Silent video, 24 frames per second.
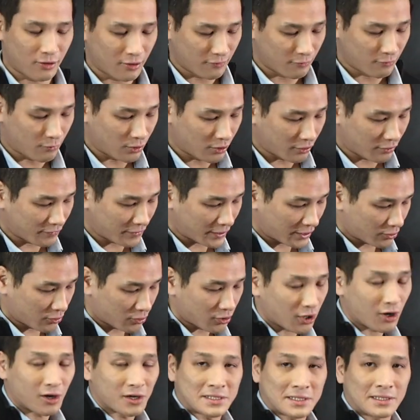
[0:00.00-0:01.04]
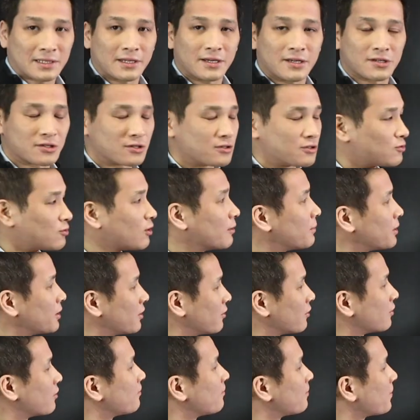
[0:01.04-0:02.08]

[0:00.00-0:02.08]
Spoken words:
a real valued oscillation to appear.